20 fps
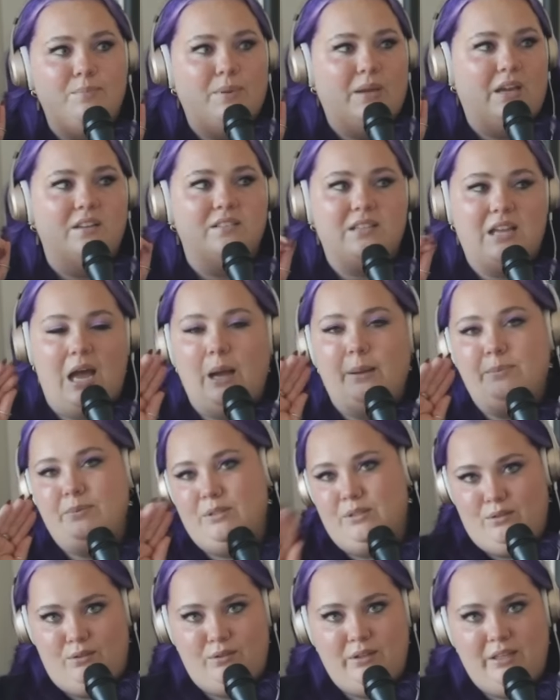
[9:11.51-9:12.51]
because
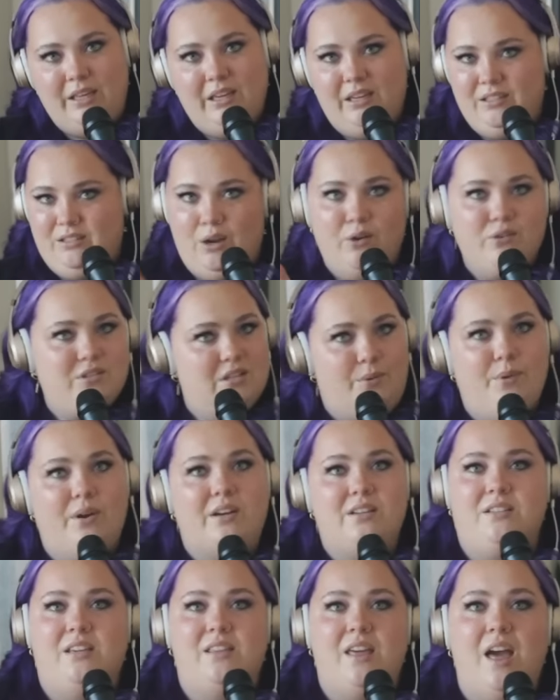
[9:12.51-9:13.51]
absolutely it knows I want
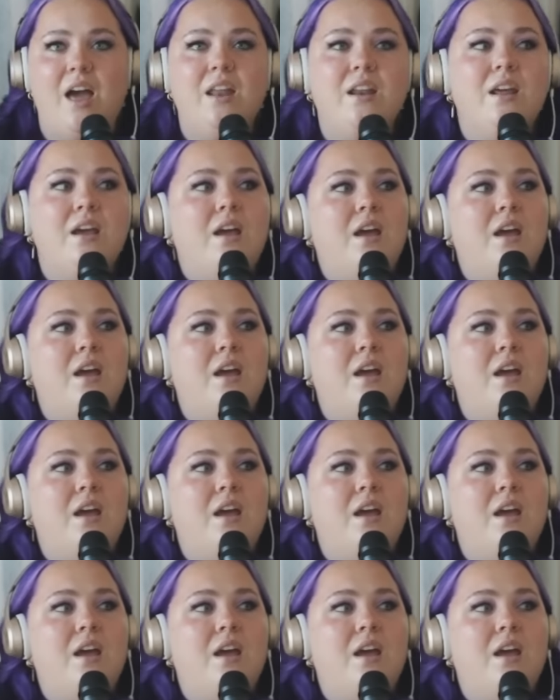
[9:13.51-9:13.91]
to see that,